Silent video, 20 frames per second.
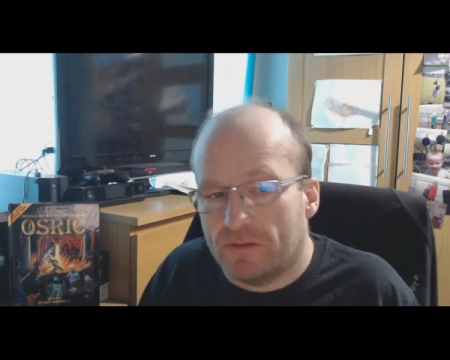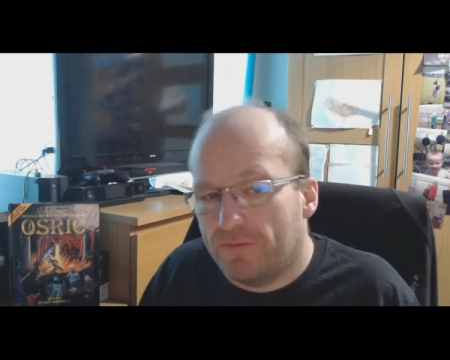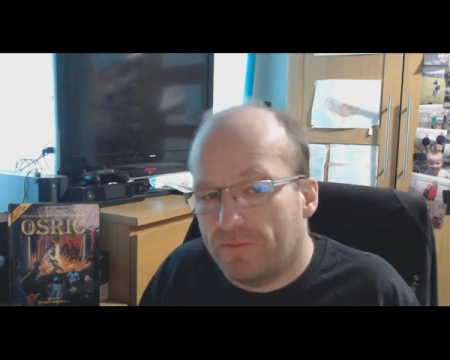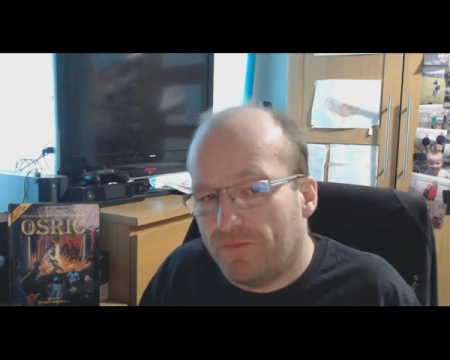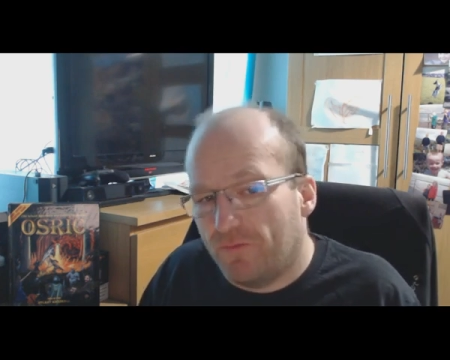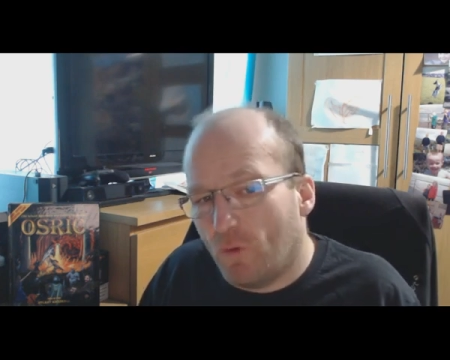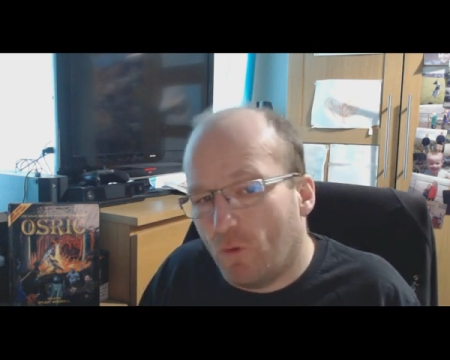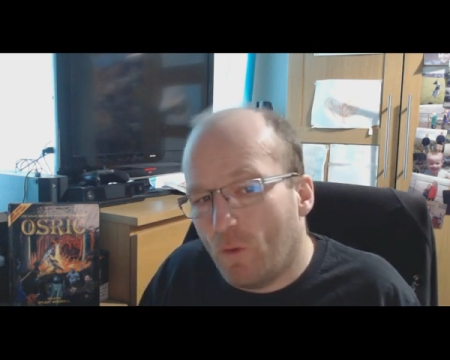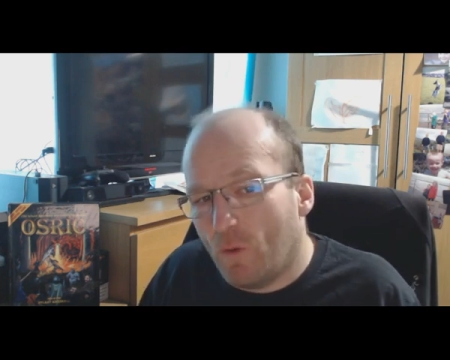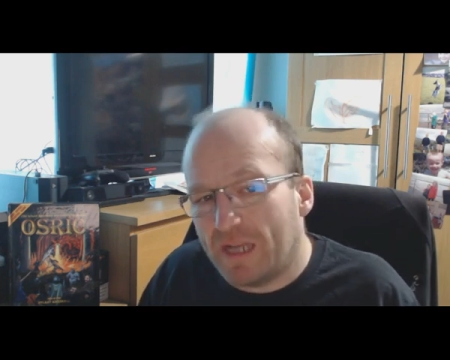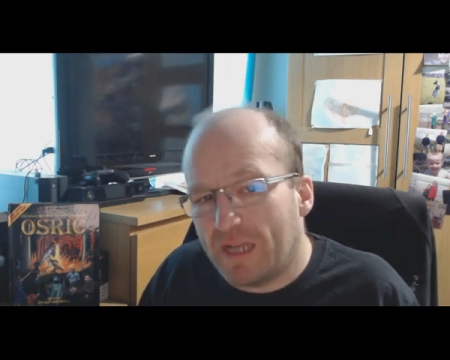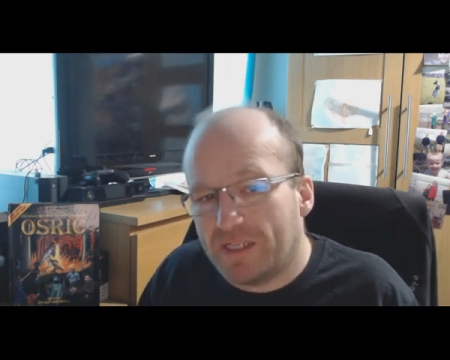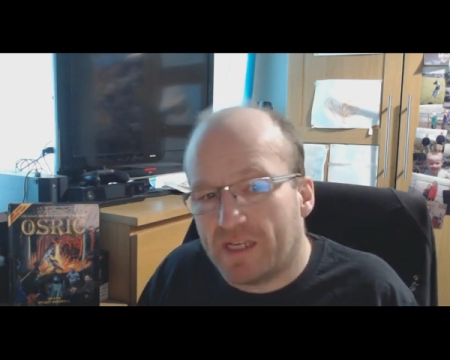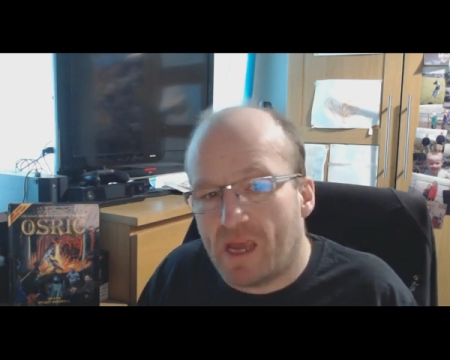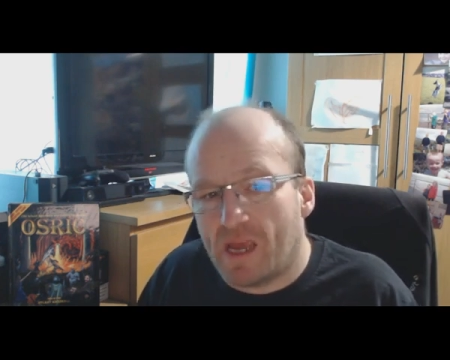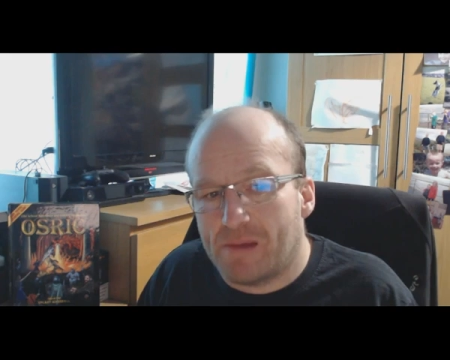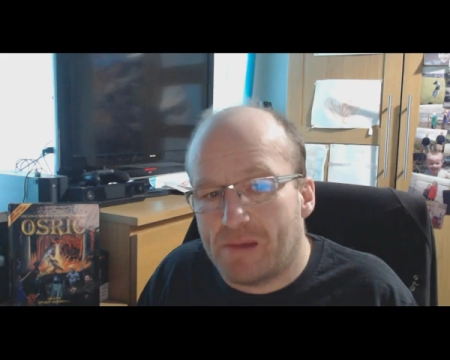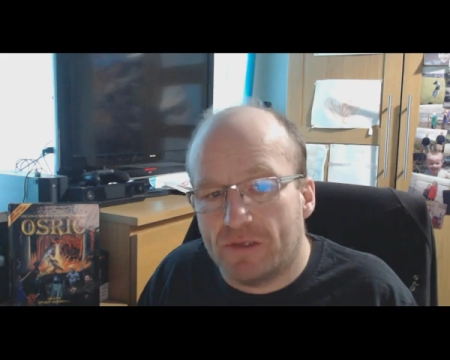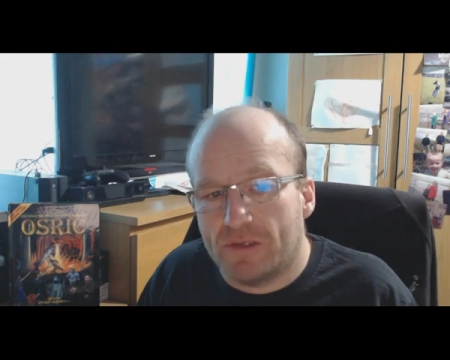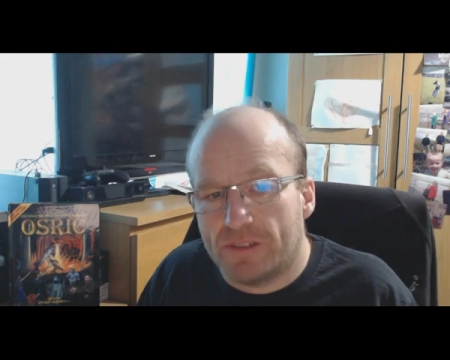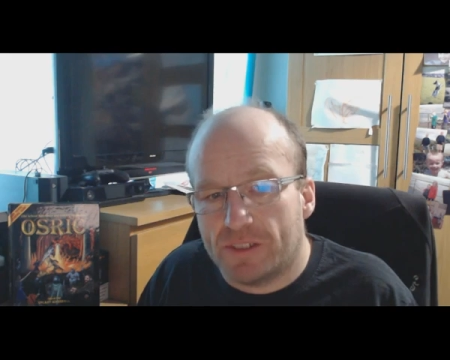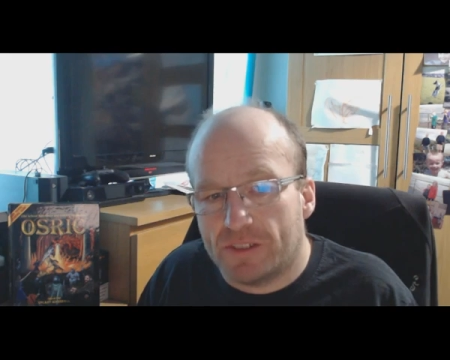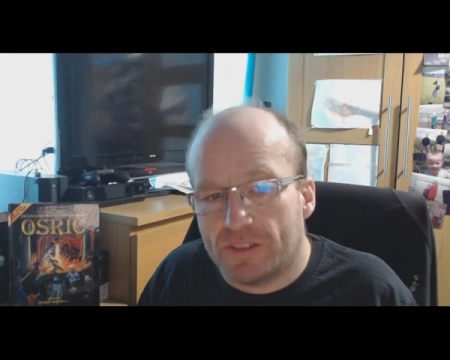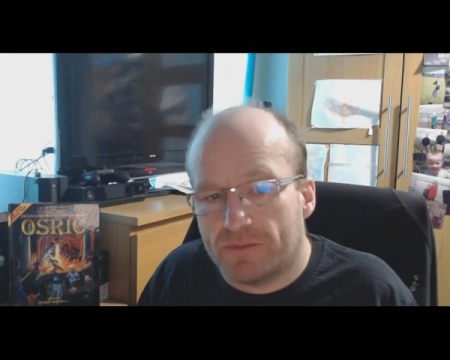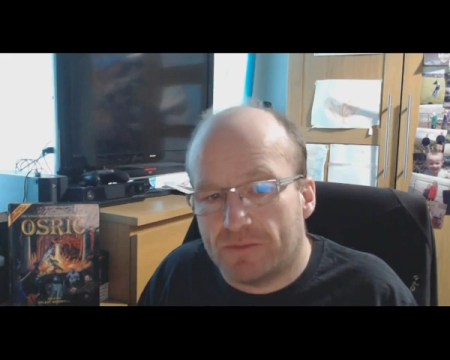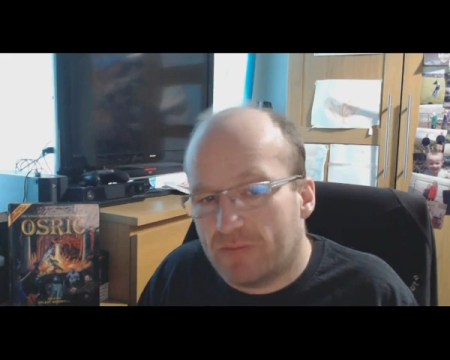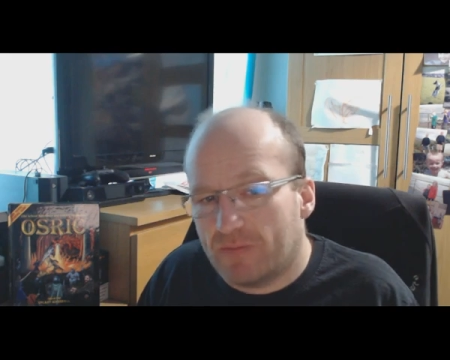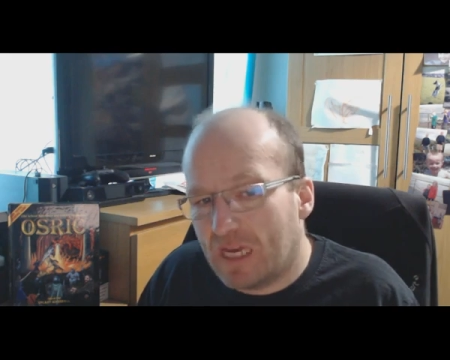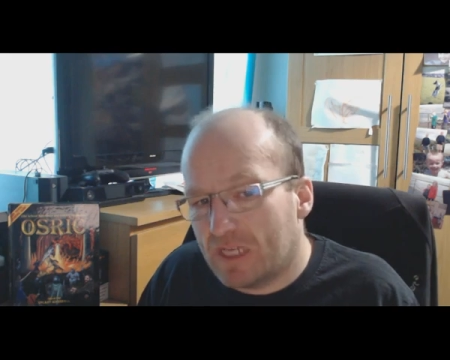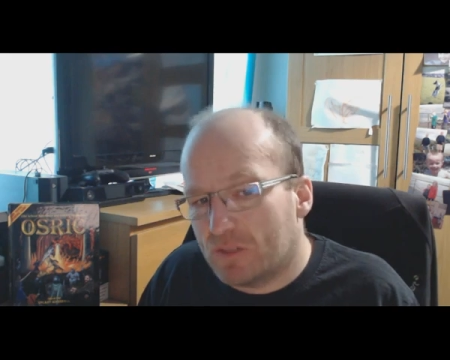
and formatting errors,